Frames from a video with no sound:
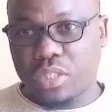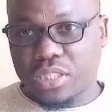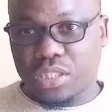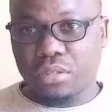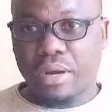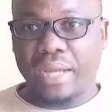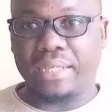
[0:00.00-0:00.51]

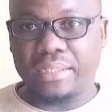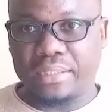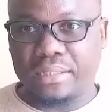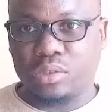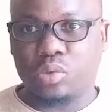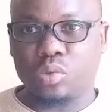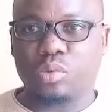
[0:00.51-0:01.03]
it's right
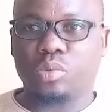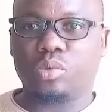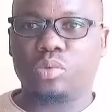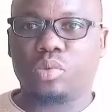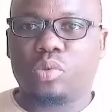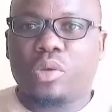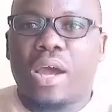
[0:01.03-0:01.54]

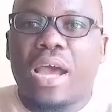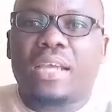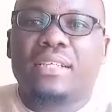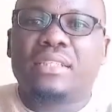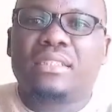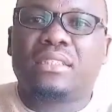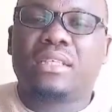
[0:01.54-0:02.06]
to
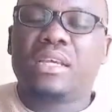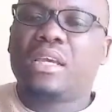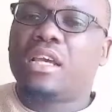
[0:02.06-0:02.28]
hide